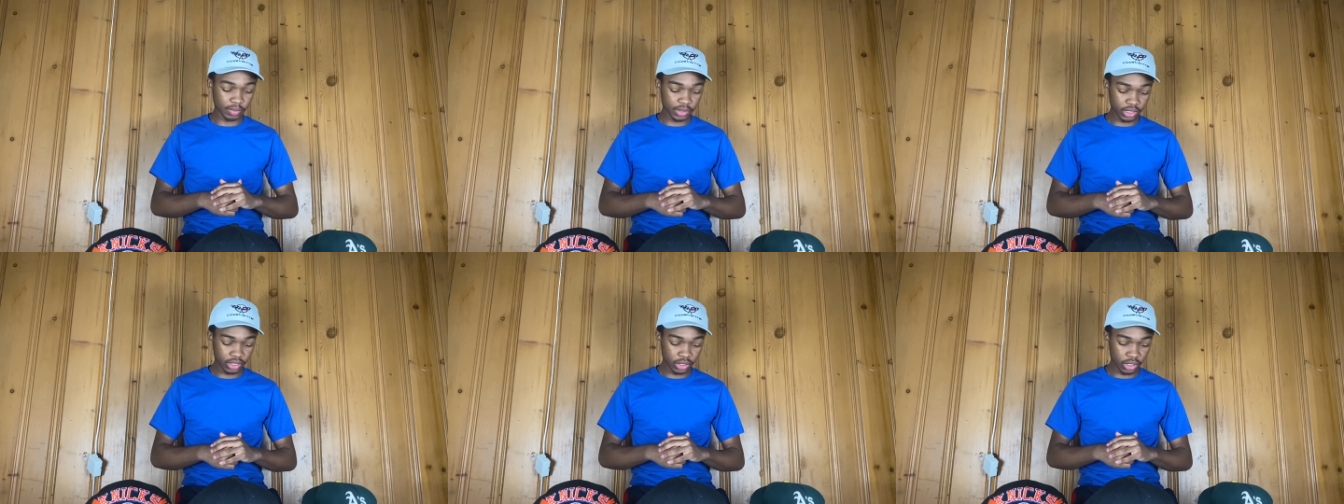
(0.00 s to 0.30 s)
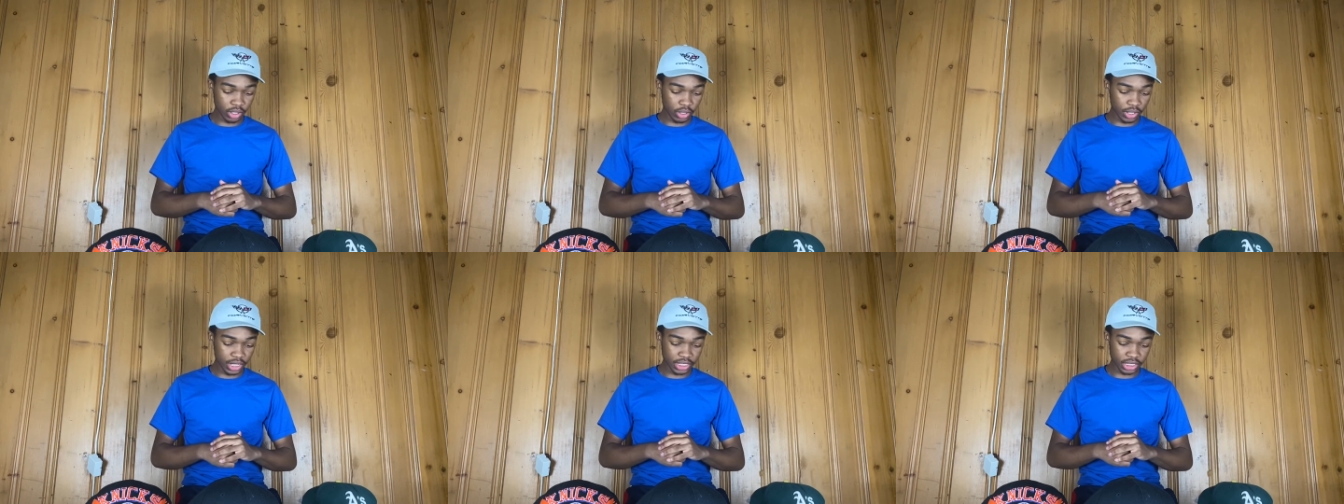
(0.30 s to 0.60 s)
You
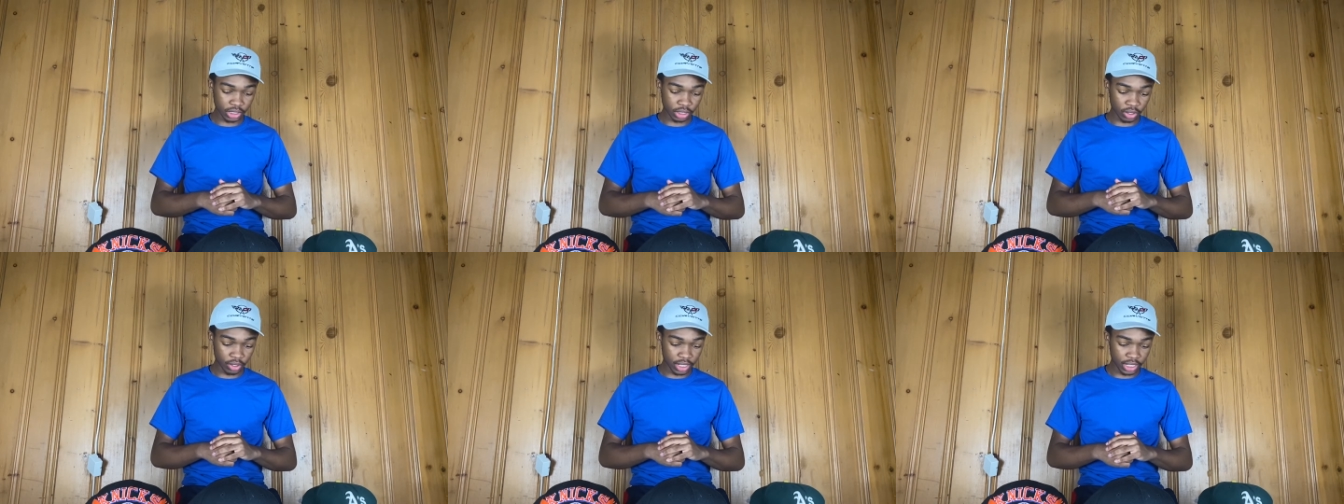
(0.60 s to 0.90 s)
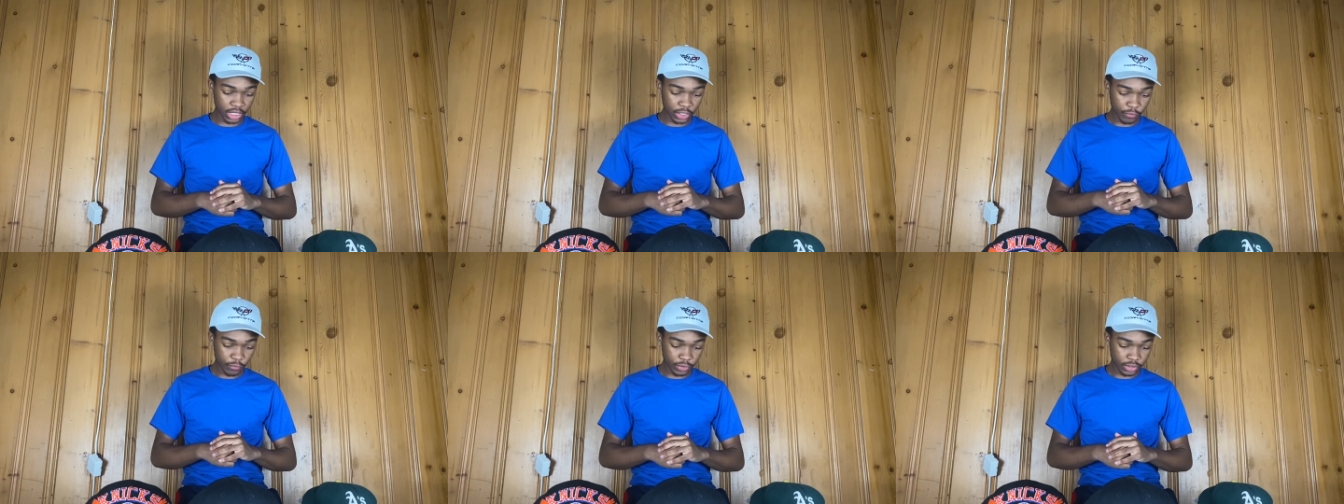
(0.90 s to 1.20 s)
know, he's a great
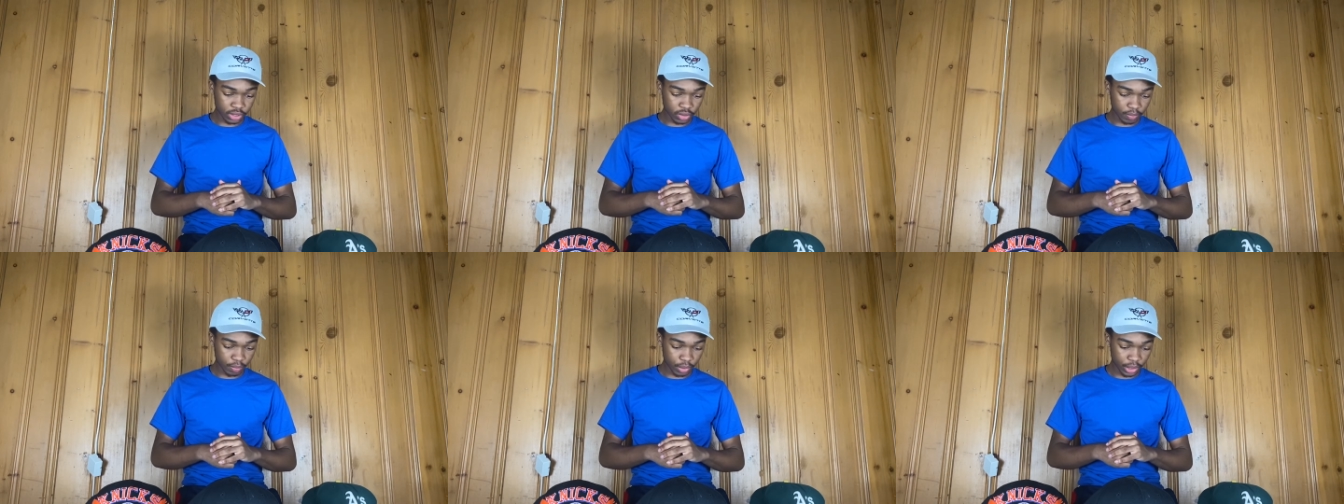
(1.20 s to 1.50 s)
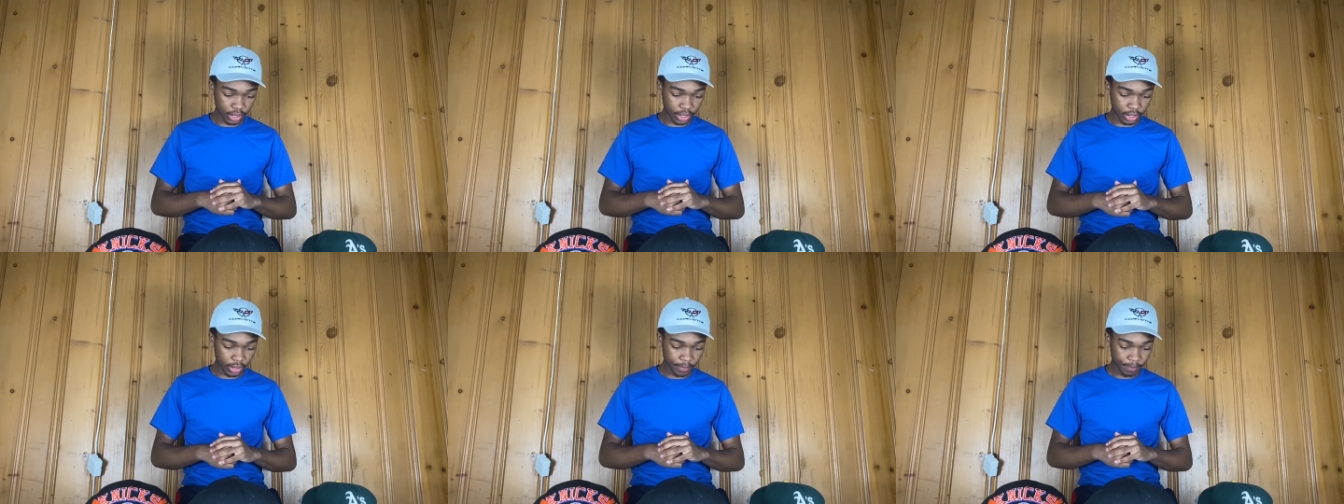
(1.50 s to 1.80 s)
defensive
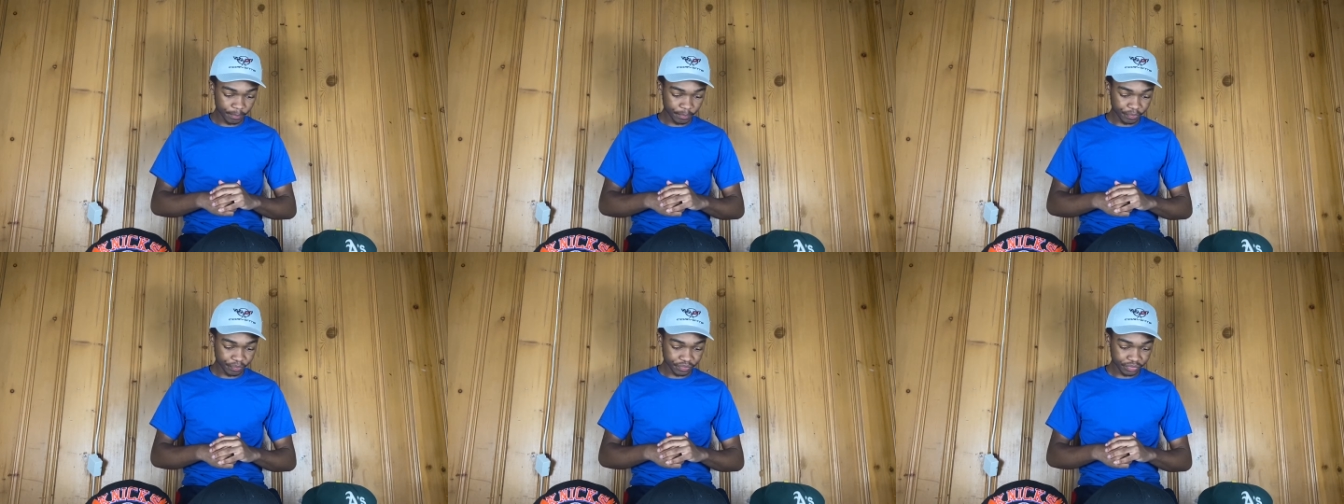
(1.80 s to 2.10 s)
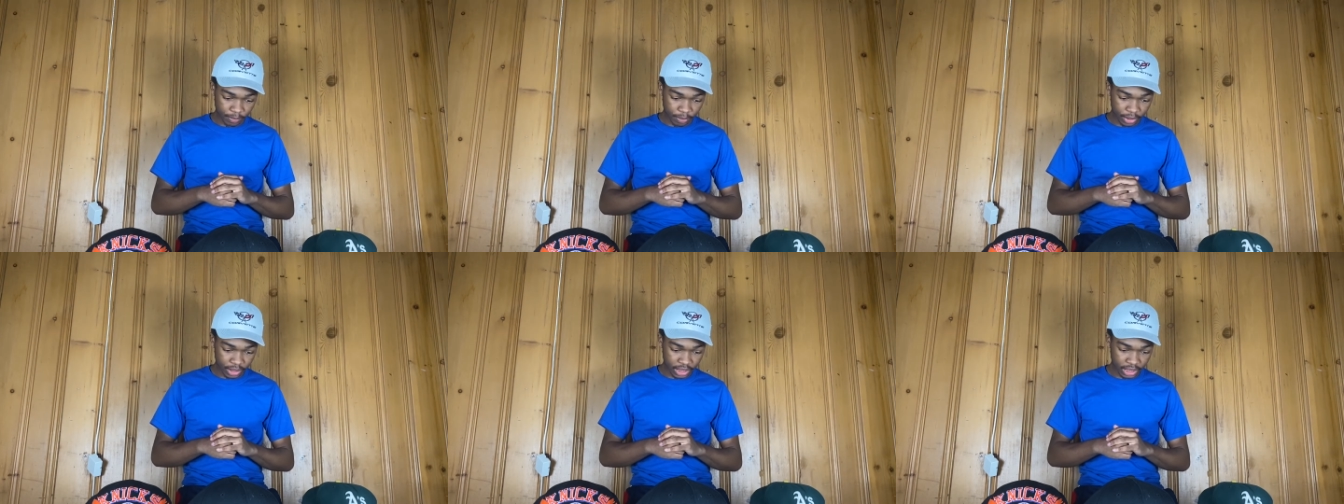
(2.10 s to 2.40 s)
player,
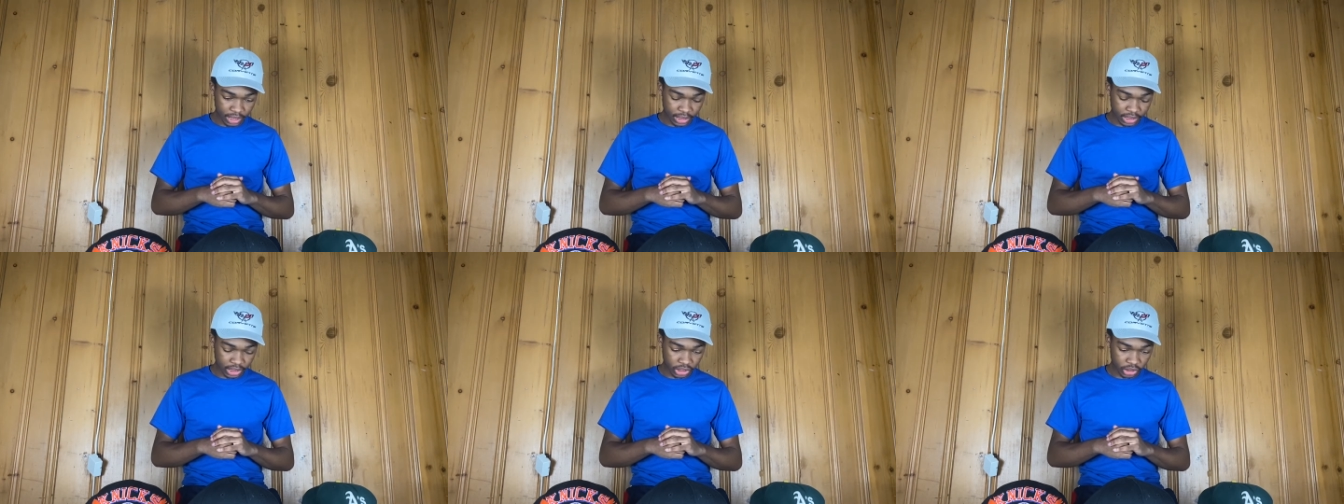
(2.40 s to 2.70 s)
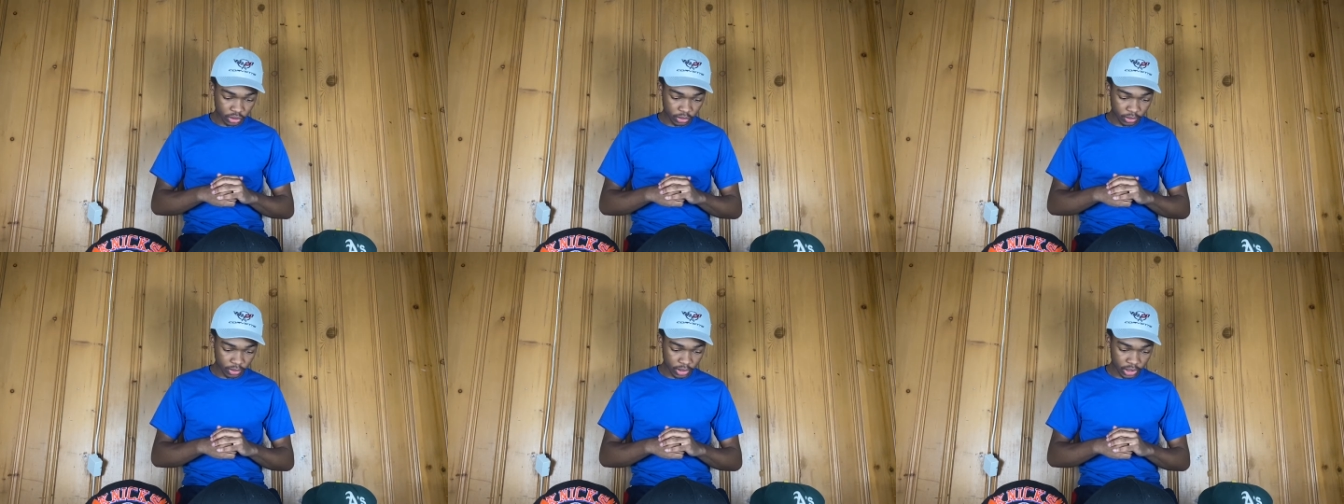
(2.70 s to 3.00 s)
pretty decent
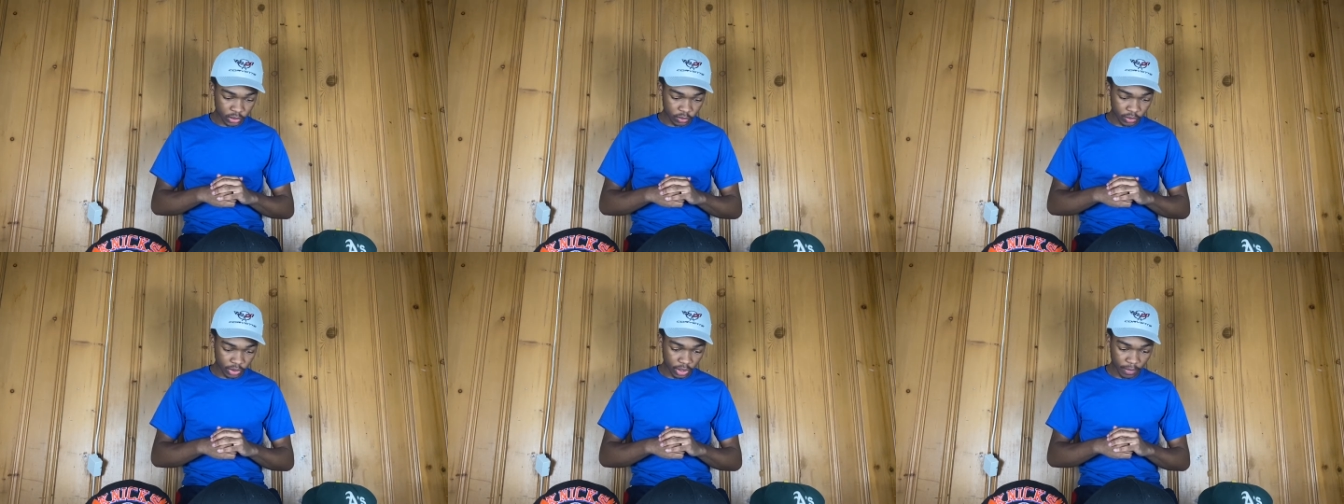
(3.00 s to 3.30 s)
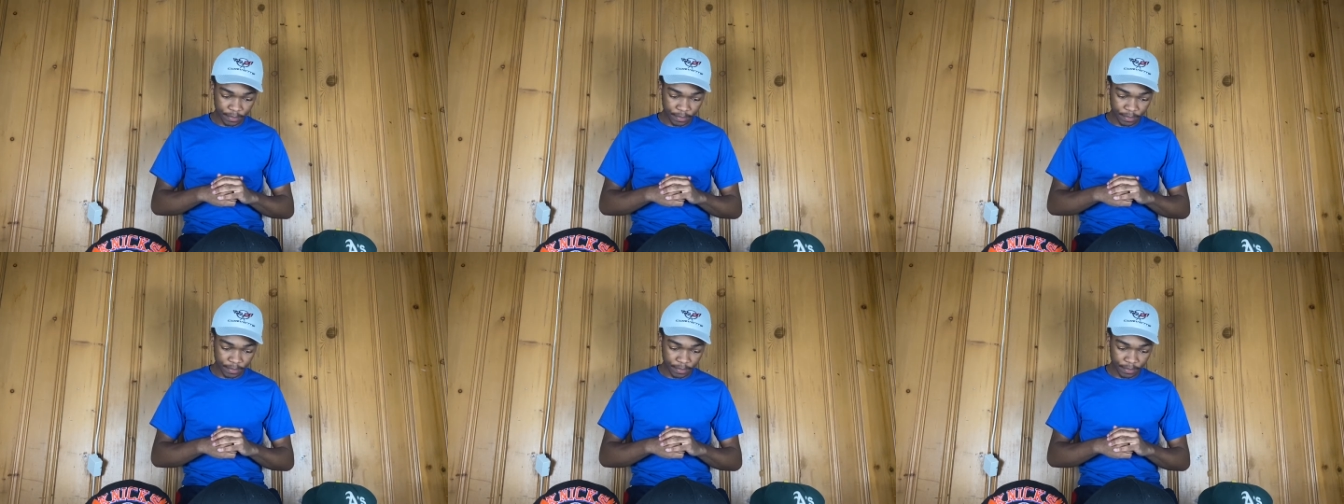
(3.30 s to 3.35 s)
scorer as well.